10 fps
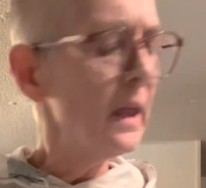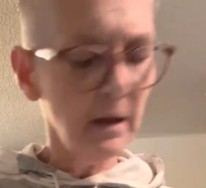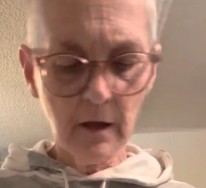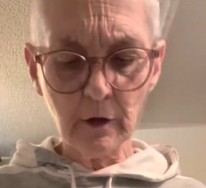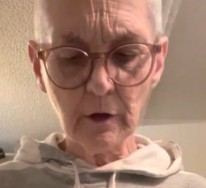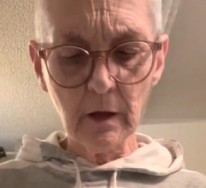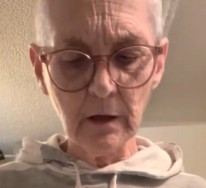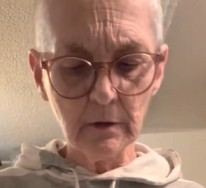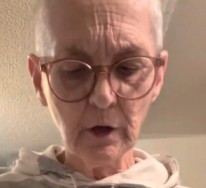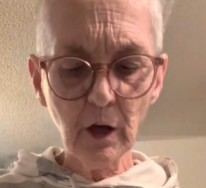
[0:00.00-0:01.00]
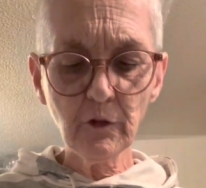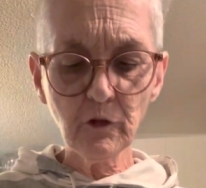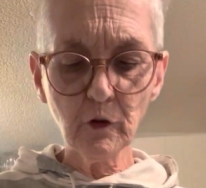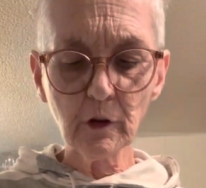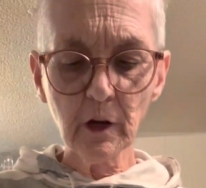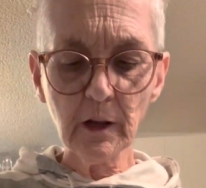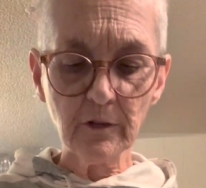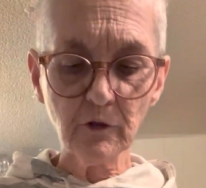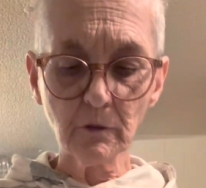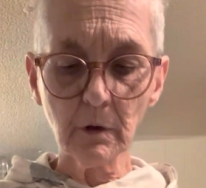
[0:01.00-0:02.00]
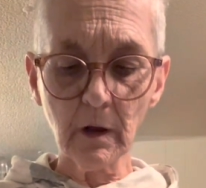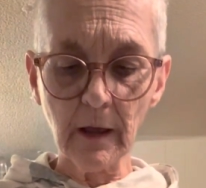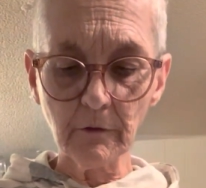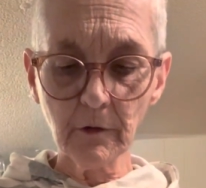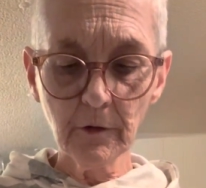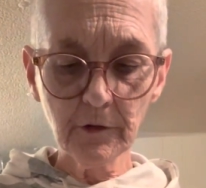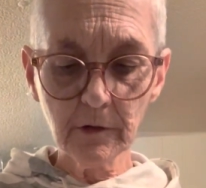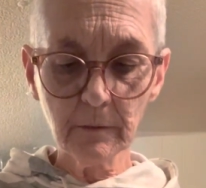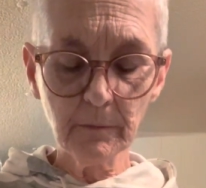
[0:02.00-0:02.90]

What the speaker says: It cuts your cholesterol levels.